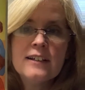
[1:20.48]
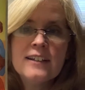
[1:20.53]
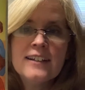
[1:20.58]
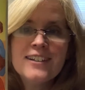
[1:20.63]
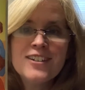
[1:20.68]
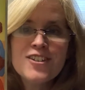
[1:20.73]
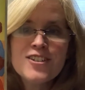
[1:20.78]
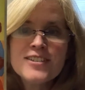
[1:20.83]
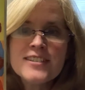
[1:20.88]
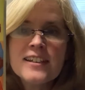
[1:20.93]

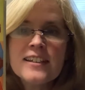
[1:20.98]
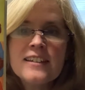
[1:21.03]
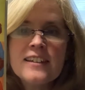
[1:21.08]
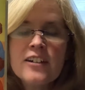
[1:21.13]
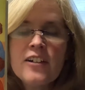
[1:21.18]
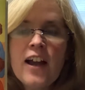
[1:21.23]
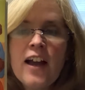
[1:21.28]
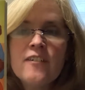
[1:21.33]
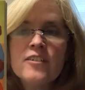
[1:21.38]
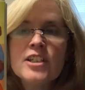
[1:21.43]
Looks like they're
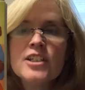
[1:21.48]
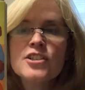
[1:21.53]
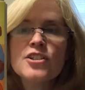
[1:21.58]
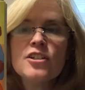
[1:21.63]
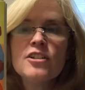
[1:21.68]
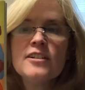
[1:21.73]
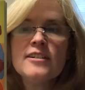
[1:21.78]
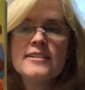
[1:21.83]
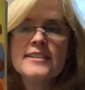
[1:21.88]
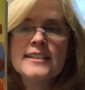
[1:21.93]
having
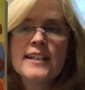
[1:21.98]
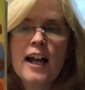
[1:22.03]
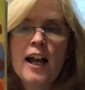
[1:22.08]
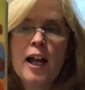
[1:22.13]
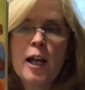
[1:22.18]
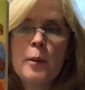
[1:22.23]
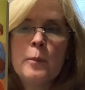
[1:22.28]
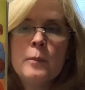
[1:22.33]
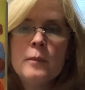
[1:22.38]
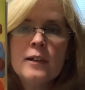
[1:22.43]
circle
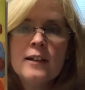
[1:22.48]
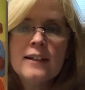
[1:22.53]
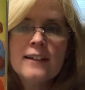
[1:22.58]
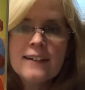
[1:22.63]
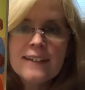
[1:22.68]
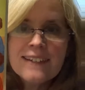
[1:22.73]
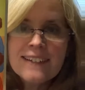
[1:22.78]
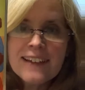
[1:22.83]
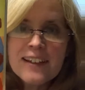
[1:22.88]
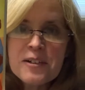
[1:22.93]
time,
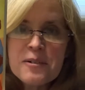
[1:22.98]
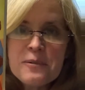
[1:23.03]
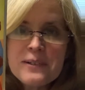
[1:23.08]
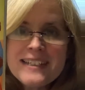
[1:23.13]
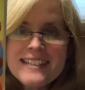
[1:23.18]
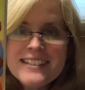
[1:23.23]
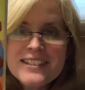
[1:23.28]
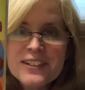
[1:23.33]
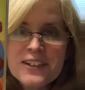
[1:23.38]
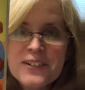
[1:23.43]
like we
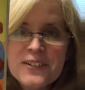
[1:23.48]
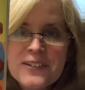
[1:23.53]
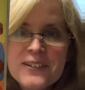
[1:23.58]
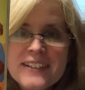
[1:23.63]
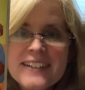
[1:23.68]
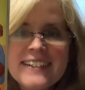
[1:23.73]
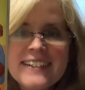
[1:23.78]
do.